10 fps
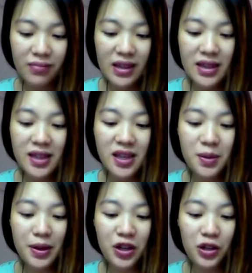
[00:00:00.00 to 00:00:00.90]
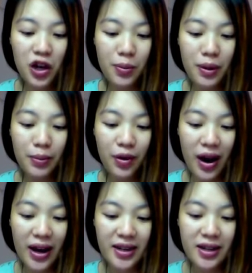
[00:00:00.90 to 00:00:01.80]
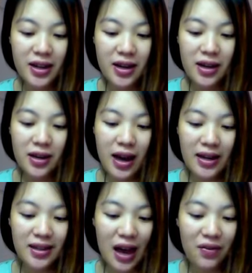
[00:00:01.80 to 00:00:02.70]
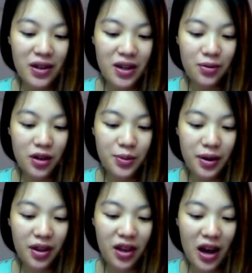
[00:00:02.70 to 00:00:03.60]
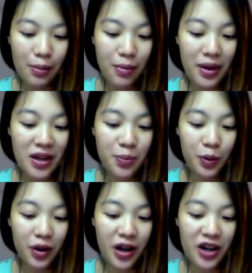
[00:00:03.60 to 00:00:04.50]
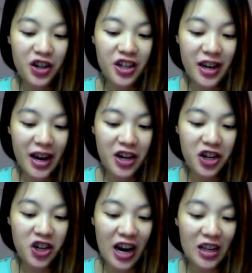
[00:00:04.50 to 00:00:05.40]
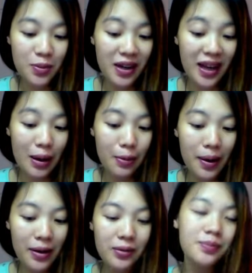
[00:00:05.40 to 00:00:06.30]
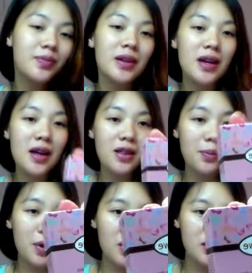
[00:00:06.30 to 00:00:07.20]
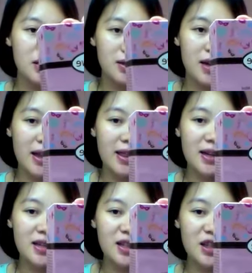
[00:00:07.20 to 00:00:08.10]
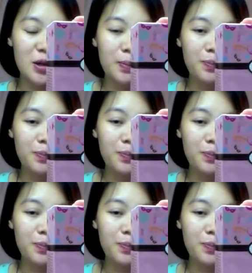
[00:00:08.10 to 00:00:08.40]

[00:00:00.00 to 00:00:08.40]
It's the special herb number 8. Has lavender, rosemary, thyme, mint, borage, sage, jasmine, and chamomile. The box looks like this.